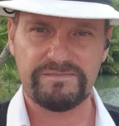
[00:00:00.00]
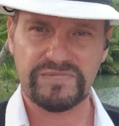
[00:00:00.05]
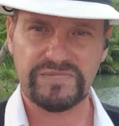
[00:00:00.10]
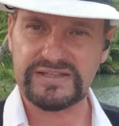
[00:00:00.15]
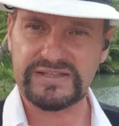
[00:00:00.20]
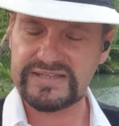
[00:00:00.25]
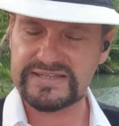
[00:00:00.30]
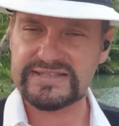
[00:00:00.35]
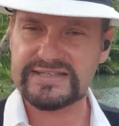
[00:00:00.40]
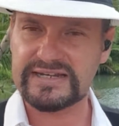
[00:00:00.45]

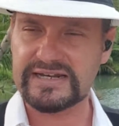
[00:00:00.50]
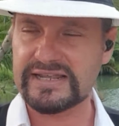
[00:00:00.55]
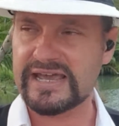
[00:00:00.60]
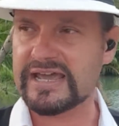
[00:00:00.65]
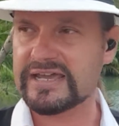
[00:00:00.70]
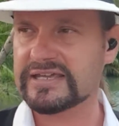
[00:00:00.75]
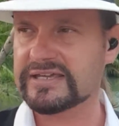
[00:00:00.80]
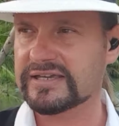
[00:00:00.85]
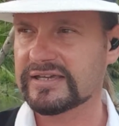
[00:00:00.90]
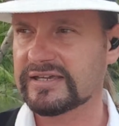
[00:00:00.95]
It is
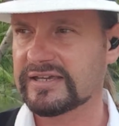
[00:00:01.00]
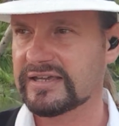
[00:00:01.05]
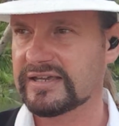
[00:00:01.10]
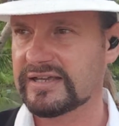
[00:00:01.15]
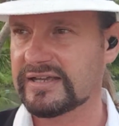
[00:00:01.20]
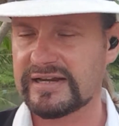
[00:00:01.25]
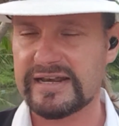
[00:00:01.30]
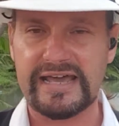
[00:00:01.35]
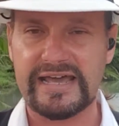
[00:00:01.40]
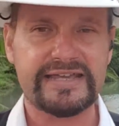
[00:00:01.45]
like
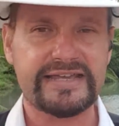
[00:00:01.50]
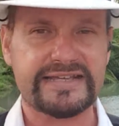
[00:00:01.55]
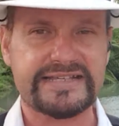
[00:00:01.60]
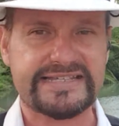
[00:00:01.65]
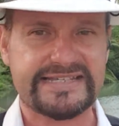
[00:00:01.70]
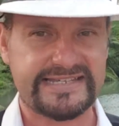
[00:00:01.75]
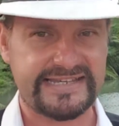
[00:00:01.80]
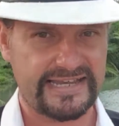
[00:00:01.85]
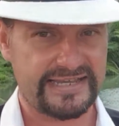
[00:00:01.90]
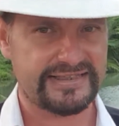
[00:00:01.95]
a
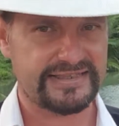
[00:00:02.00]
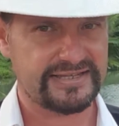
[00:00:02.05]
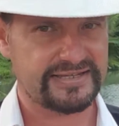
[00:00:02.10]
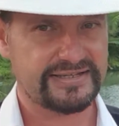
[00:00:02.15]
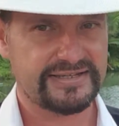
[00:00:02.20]
set.